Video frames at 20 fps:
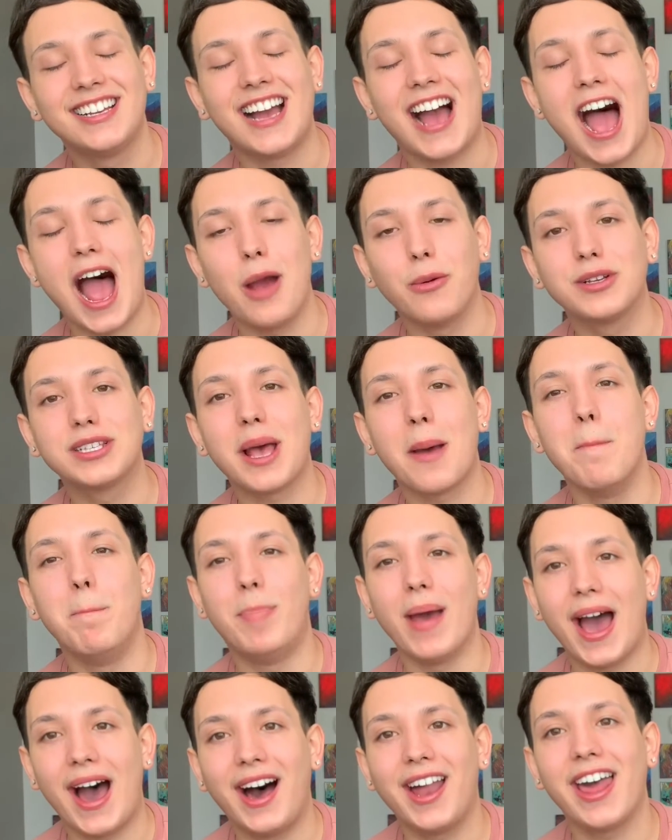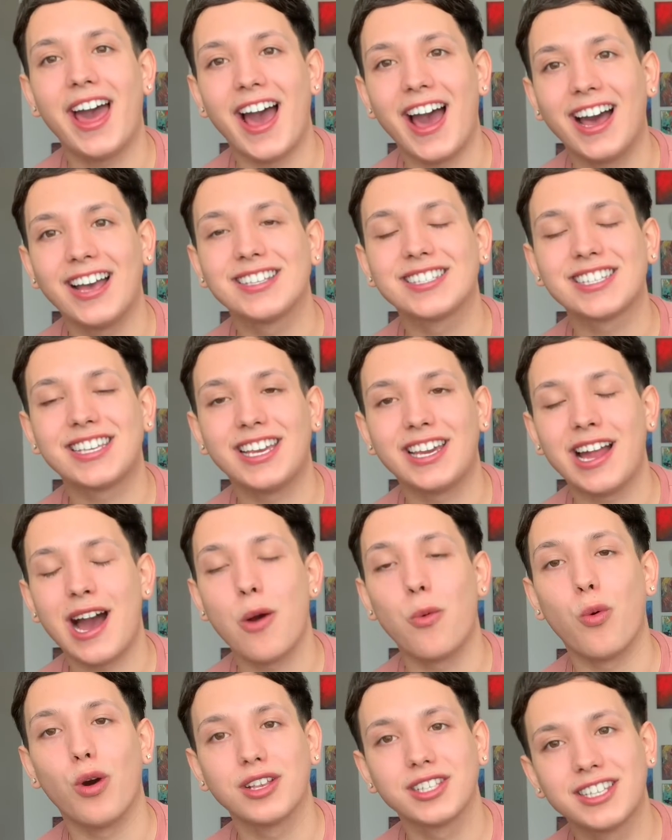I was a badass kid. I
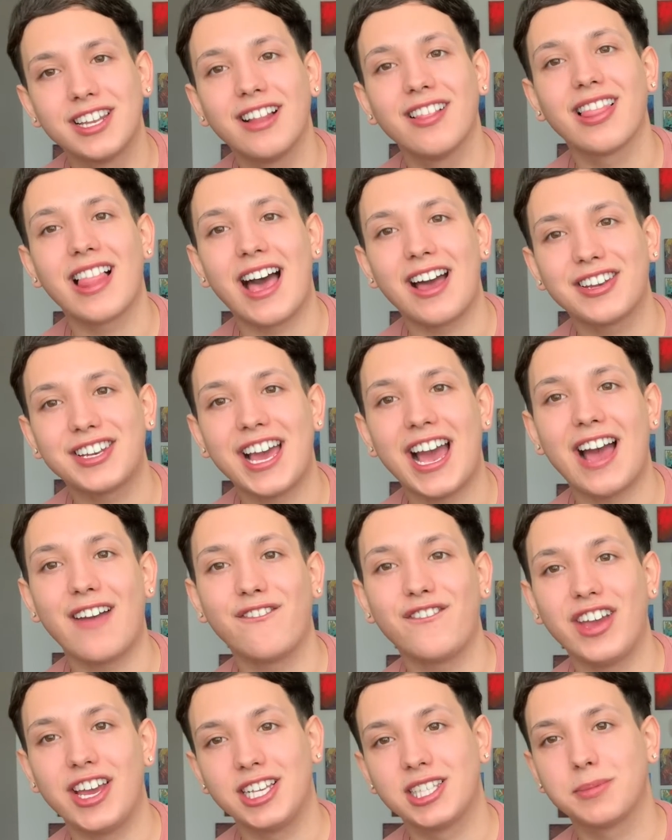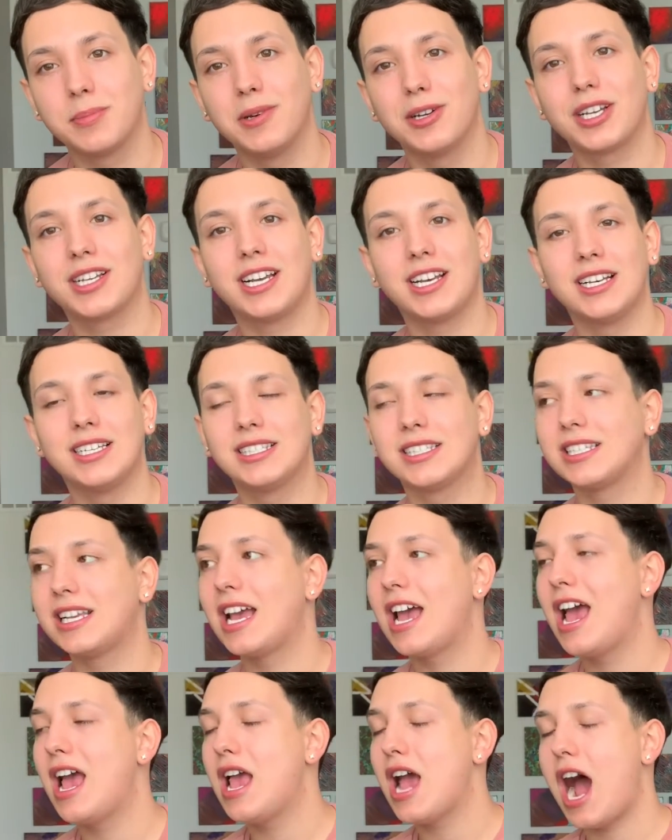wasn't allowed to have Facebook because
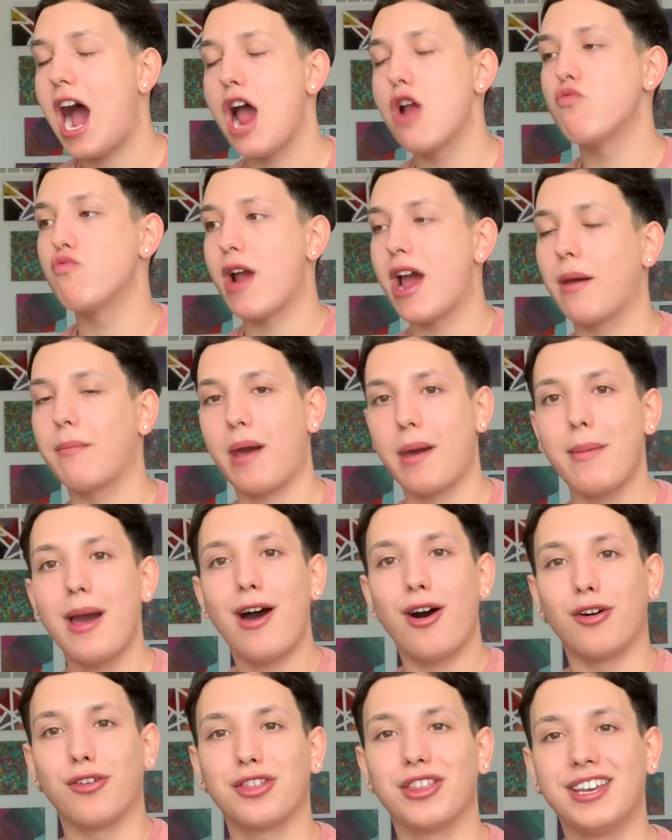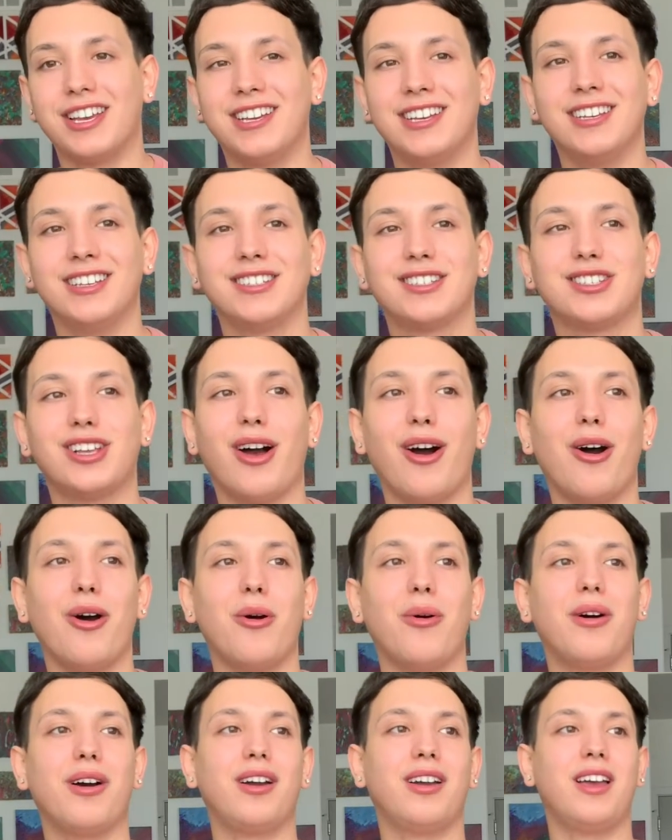I ran my mouth.
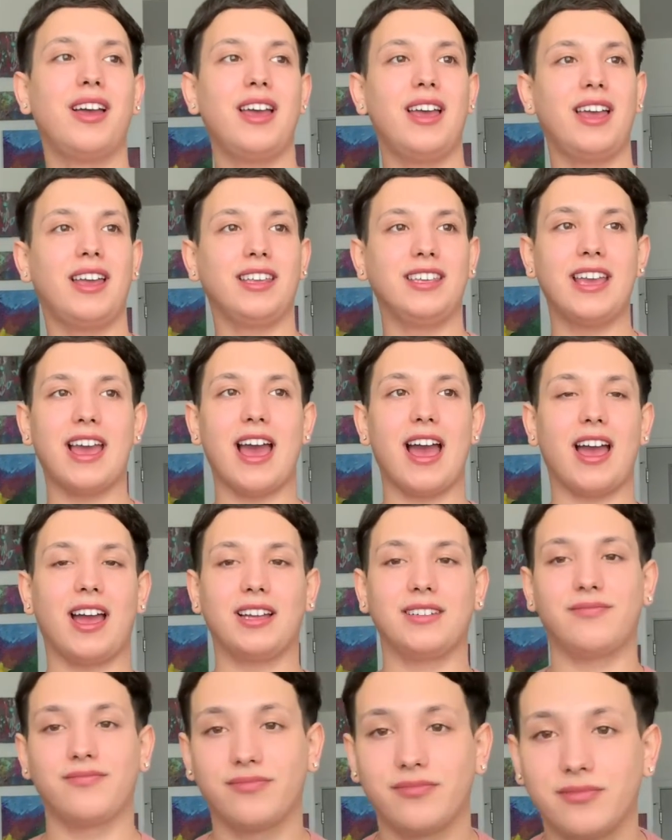So yeah.